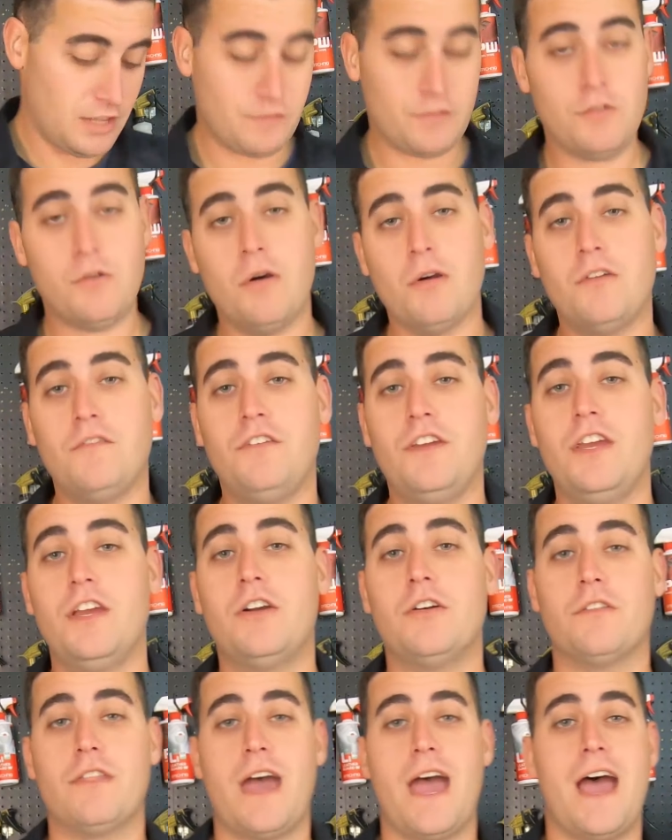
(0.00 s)
if you own a
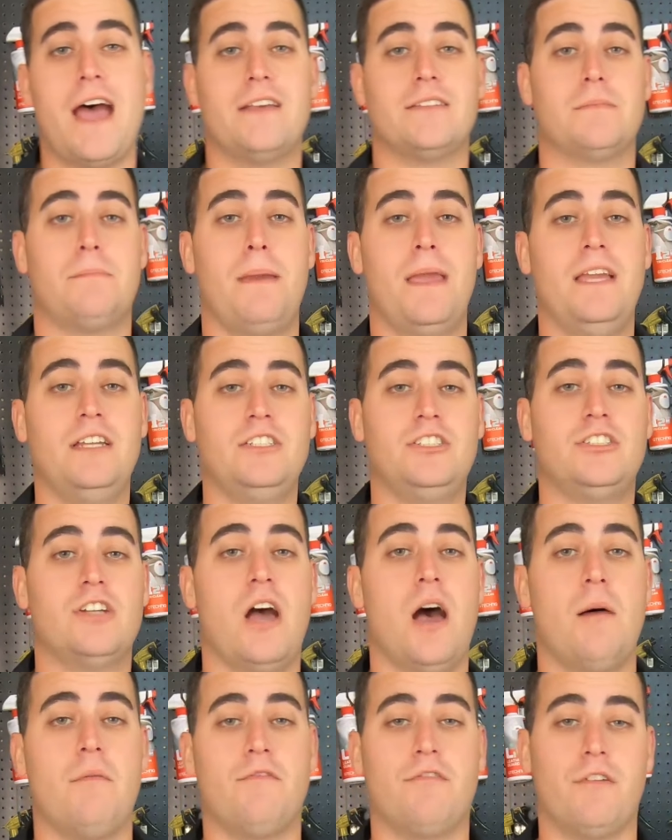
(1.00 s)
vehicle that has a paint
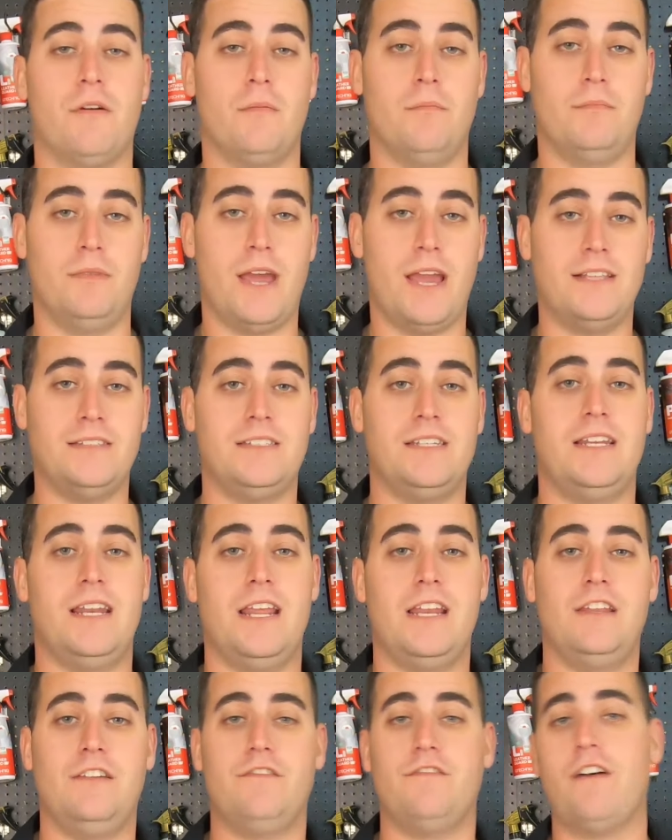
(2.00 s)
job from
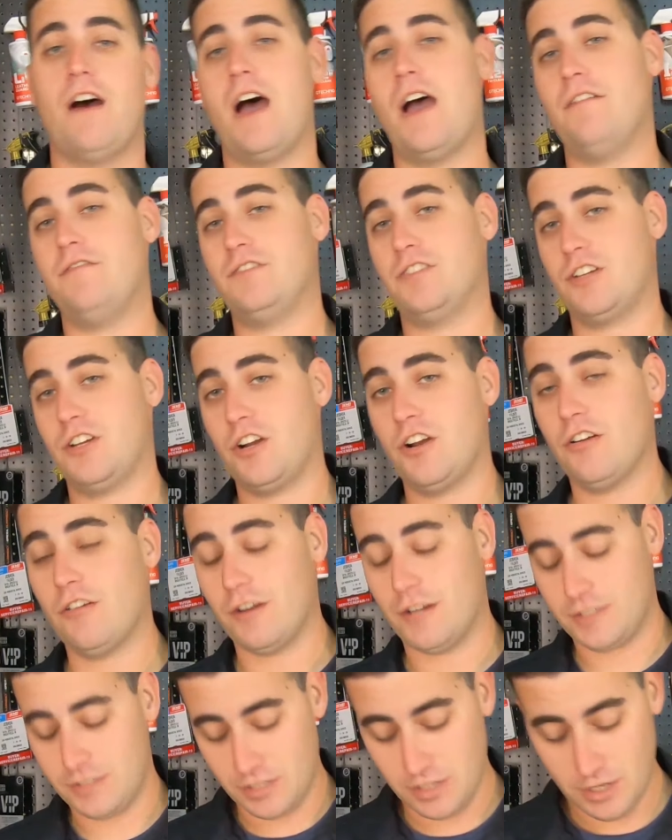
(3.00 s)
1985 to
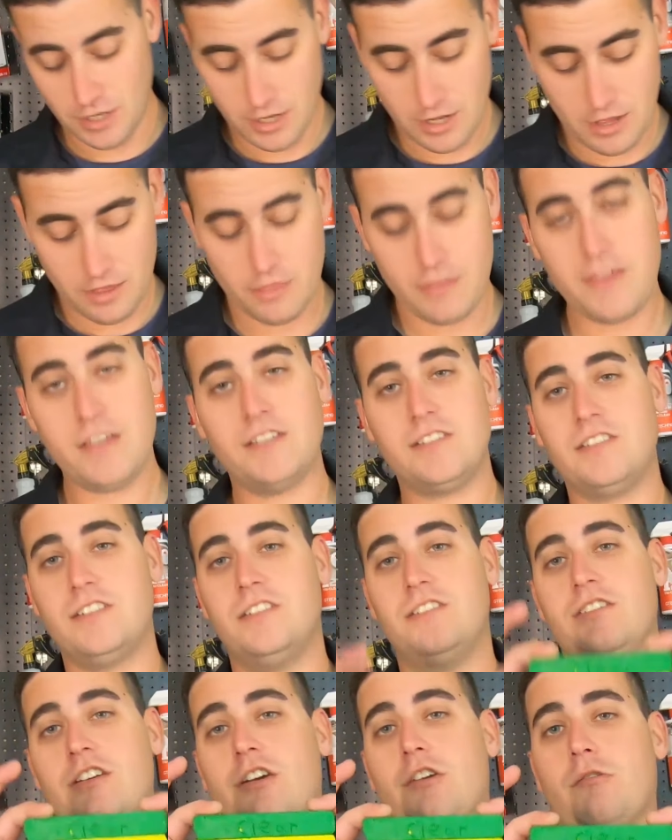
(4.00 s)
current, this
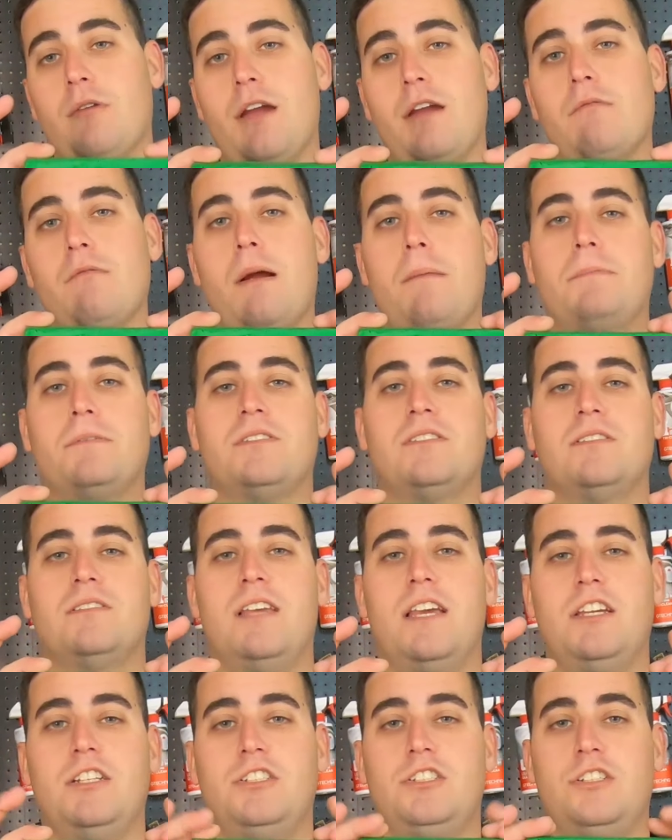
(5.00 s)
is a great
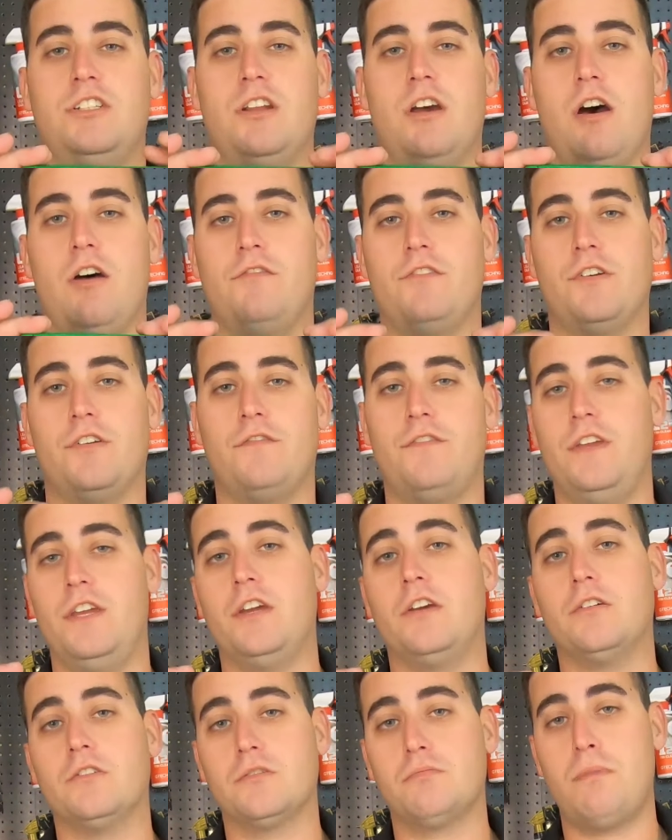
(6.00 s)
representation of your
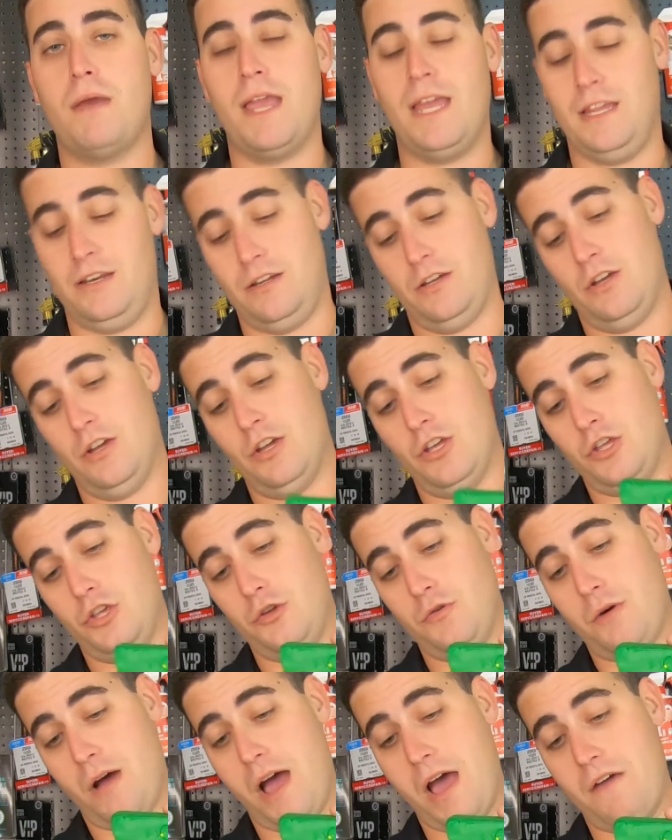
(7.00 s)
vehicle's paint.
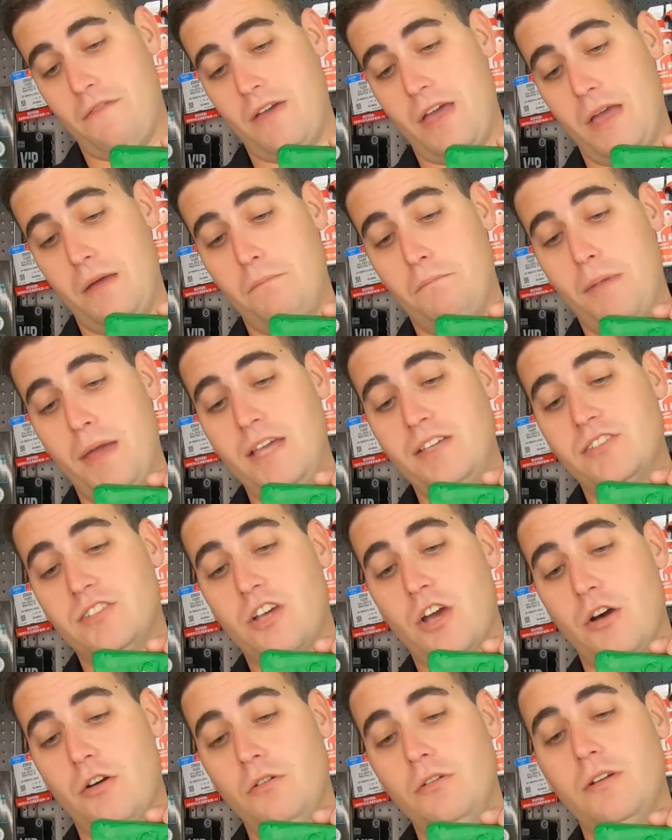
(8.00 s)
You have a base
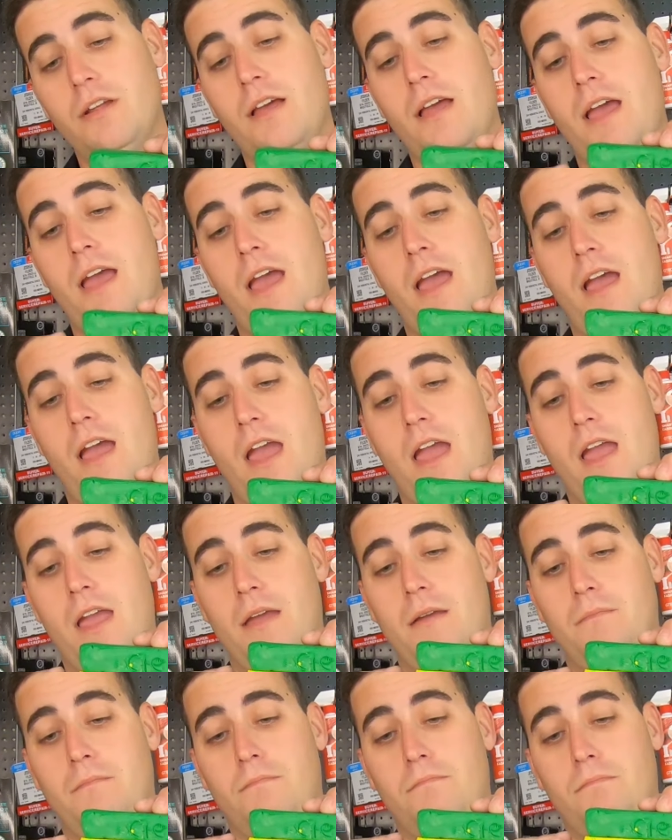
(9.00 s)
coat,
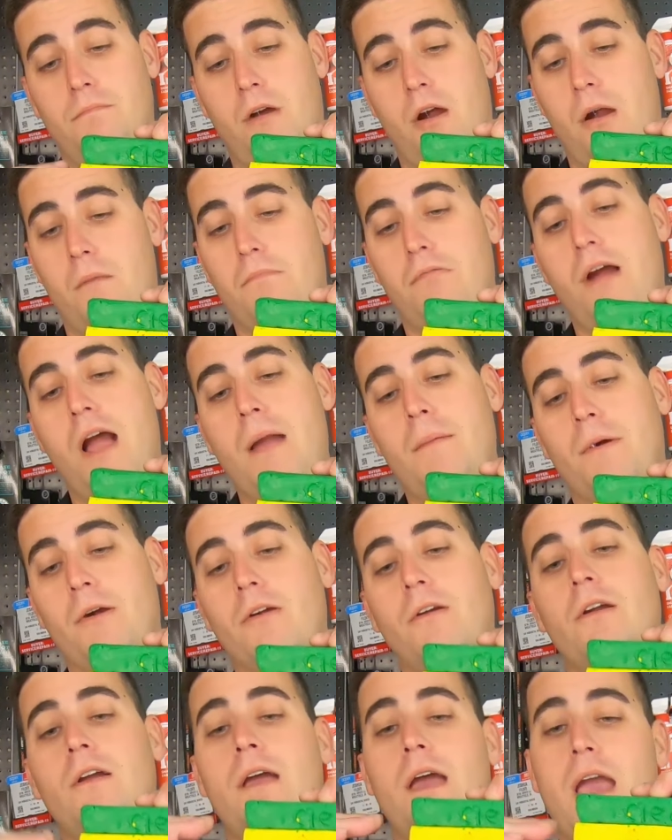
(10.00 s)
a
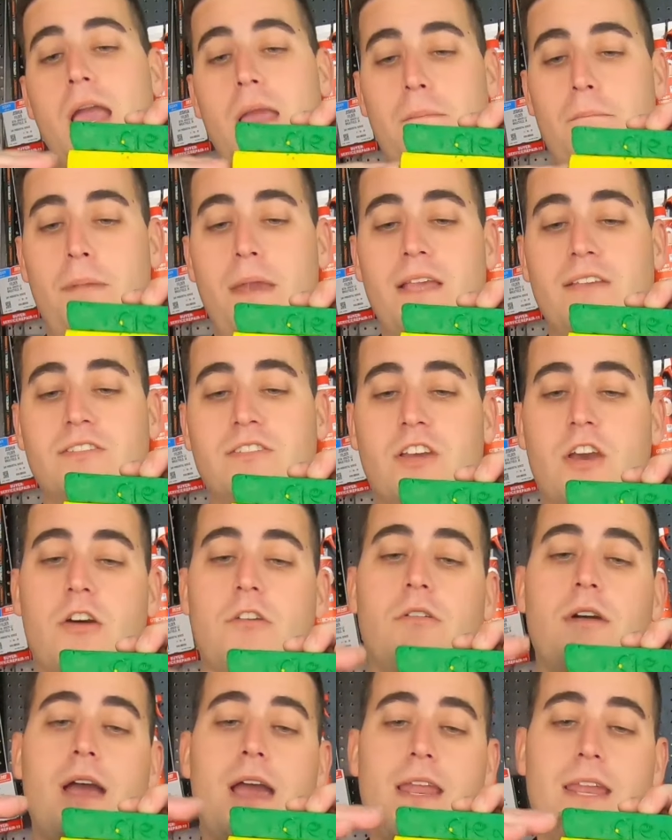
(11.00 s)
primer, a base
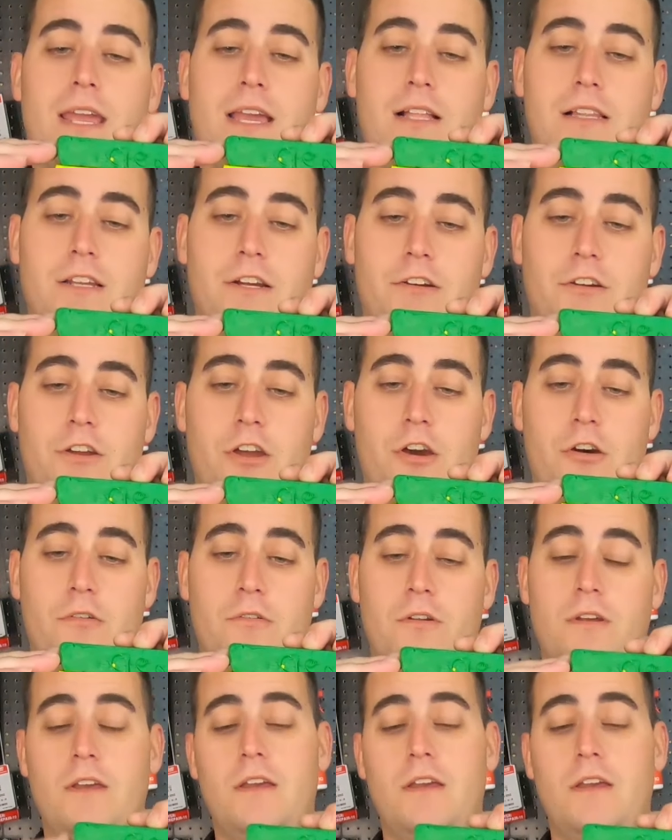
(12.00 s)
coat, and a clear coat.